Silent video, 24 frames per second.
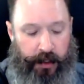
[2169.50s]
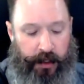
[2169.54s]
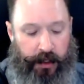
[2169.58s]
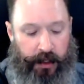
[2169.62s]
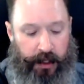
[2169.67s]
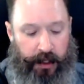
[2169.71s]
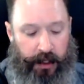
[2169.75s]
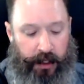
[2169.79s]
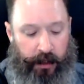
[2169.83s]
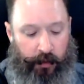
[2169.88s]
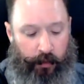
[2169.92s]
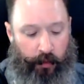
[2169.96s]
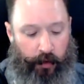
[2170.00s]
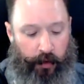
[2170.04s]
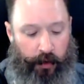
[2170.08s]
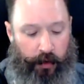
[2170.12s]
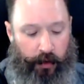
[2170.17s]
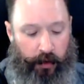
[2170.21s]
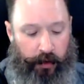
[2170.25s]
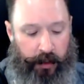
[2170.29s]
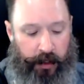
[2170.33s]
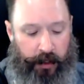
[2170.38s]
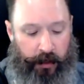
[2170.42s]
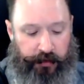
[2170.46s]

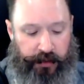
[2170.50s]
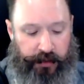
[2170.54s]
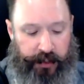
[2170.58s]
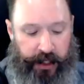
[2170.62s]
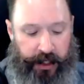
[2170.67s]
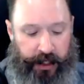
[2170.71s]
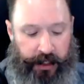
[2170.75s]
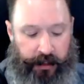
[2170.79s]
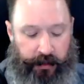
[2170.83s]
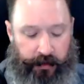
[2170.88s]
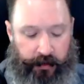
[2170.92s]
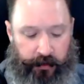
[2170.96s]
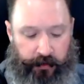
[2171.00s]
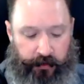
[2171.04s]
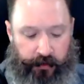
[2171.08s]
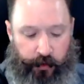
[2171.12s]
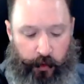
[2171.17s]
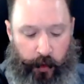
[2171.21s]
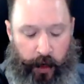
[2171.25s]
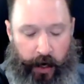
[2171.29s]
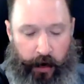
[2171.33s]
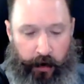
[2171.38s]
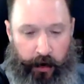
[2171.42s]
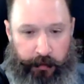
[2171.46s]
it'll take the
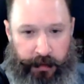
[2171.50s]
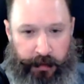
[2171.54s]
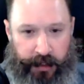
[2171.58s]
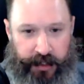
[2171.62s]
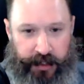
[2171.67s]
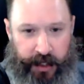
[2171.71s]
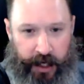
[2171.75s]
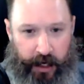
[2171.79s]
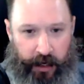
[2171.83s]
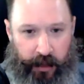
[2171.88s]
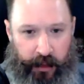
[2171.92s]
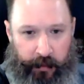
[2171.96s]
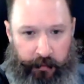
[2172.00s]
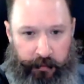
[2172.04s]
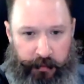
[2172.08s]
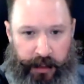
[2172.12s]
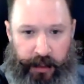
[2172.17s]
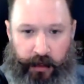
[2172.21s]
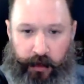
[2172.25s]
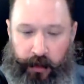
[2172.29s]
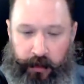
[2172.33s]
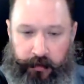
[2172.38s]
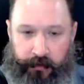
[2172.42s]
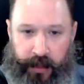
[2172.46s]
square image out of the
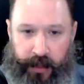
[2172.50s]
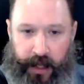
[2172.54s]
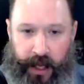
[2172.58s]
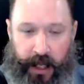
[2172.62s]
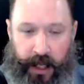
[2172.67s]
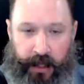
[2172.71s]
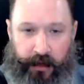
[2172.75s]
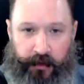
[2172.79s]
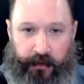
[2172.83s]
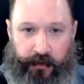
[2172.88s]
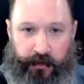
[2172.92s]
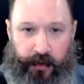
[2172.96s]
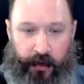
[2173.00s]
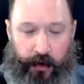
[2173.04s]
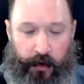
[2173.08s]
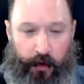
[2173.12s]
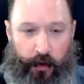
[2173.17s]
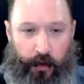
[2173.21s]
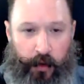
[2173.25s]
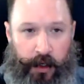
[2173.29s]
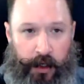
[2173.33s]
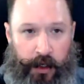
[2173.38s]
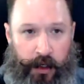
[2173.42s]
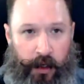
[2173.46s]
middle of that.
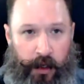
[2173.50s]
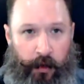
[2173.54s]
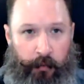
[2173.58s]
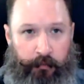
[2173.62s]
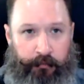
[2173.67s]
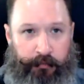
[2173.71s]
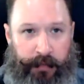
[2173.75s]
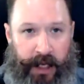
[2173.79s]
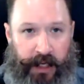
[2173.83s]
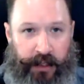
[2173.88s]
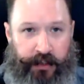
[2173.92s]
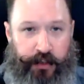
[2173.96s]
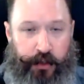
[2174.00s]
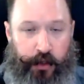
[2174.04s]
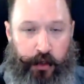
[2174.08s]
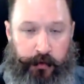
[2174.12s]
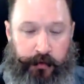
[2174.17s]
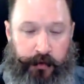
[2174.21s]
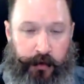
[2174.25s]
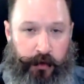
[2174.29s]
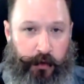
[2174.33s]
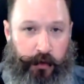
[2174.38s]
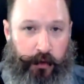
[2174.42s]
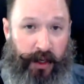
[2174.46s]
So make sure
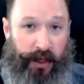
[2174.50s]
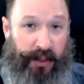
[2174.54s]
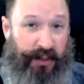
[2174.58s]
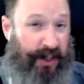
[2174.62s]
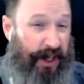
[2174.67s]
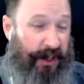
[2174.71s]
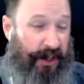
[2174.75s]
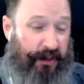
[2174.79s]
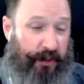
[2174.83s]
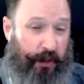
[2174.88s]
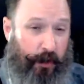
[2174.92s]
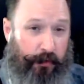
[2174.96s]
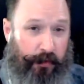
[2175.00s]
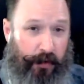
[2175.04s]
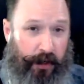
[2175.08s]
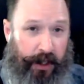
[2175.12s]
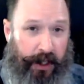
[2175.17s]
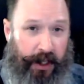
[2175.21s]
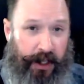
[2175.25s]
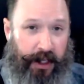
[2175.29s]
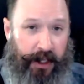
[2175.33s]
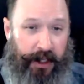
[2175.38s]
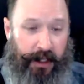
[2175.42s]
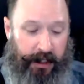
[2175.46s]
if you're doing a text
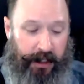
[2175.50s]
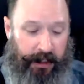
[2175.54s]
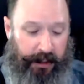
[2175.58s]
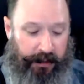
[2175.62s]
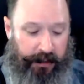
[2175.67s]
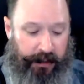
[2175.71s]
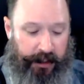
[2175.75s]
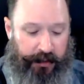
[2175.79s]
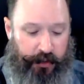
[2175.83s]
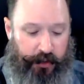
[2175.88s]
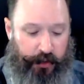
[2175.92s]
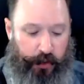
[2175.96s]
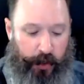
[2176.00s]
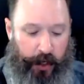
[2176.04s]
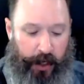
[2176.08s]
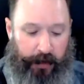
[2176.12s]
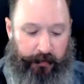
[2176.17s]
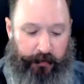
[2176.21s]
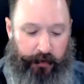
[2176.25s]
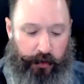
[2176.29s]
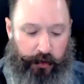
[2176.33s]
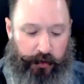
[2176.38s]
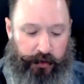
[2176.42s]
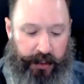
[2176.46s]
overlay that you
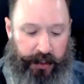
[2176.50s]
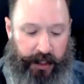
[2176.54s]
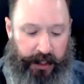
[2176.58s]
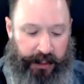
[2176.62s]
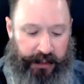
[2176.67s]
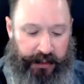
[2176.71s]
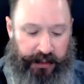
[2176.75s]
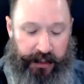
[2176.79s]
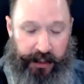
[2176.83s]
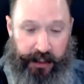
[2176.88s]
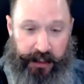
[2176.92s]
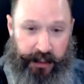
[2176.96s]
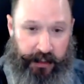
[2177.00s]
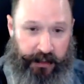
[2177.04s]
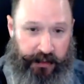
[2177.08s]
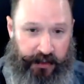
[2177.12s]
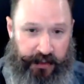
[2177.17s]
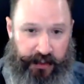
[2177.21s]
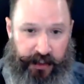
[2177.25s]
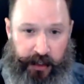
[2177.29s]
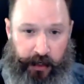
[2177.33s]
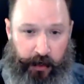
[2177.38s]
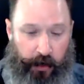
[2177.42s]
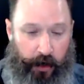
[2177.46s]
have your text in the
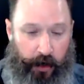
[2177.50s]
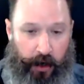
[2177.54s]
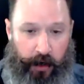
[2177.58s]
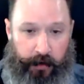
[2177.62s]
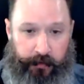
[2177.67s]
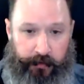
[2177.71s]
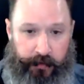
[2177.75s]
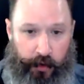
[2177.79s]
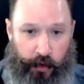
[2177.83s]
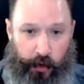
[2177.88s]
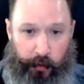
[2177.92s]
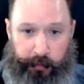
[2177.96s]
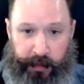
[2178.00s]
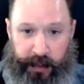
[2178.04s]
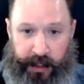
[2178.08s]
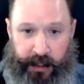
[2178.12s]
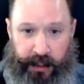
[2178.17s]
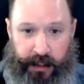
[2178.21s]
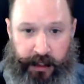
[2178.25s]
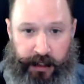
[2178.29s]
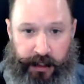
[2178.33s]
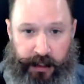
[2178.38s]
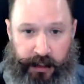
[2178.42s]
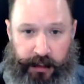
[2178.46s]
center of your
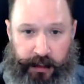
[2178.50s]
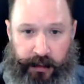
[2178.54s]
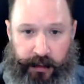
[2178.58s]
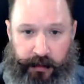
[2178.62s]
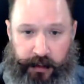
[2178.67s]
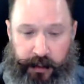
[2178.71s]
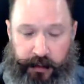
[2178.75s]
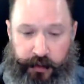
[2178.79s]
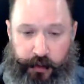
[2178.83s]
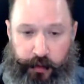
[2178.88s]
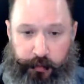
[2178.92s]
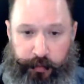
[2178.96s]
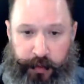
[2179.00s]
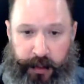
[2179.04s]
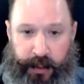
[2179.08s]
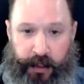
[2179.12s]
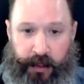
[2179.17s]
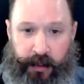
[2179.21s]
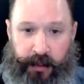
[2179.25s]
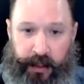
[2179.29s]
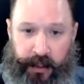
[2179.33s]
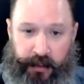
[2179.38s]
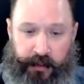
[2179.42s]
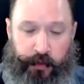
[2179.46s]
pin. That's your
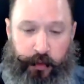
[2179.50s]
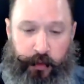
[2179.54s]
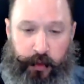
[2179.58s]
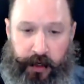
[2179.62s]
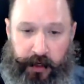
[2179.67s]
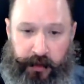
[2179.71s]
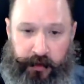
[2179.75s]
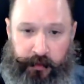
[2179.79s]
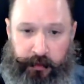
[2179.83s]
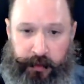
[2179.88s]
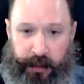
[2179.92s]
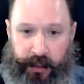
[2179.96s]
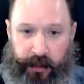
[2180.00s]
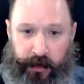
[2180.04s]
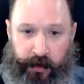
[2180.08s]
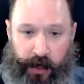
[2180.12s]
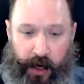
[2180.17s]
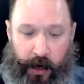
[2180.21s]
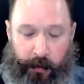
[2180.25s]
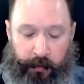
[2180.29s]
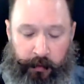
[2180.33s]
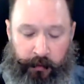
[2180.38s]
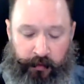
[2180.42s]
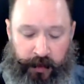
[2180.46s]
pin that you want it to be your
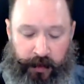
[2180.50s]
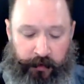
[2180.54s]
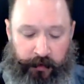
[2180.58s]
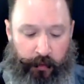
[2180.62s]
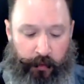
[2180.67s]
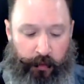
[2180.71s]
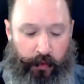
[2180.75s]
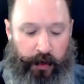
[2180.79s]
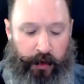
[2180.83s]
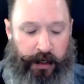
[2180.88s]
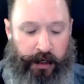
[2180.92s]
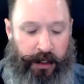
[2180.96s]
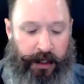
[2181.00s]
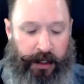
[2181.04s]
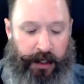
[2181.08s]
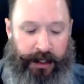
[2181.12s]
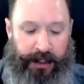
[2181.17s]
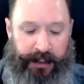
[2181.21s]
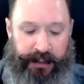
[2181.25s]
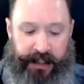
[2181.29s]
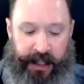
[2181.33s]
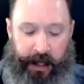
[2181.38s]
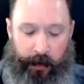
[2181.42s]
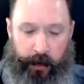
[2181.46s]
cover board,
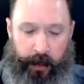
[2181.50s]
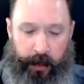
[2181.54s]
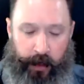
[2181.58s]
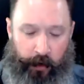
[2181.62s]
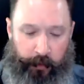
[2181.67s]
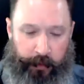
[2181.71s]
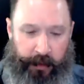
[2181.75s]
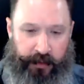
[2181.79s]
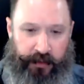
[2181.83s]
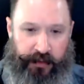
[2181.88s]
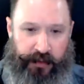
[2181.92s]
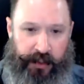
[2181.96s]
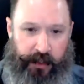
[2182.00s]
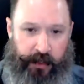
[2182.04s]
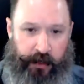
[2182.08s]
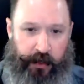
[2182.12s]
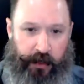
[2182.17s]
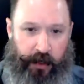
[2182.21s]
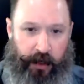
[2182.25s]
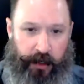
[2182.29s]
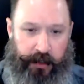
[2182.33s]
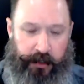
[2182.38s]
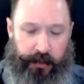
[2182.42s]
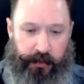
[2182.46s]
because that way it'll be centered
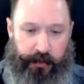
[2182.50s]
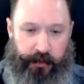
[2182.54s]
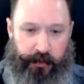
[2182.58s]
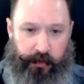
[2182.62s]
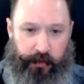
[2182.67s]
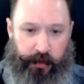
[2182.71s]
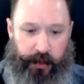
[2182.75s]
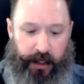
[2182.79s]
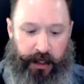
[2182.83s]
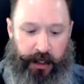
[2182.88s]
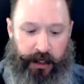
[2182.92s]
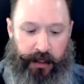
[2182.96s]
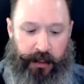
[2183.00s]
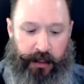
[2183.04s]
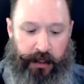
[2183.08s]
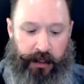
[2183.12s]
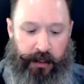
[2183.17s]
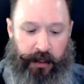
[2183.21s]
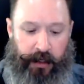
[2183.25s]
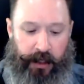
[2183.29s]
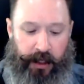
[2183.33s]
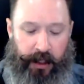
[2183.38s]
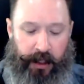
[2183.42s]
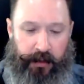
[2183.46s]
on your screen
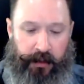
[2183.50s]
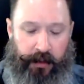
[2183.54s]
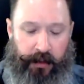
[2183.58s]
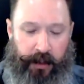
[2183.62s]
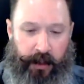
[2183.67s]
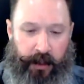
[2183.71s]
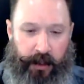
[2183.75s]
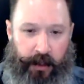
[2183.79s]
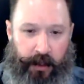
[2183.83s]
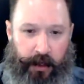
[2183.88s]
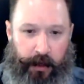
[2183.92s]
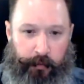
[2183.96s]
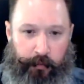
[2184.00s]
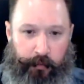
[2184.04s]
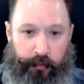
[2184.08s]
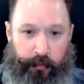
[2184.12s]
in the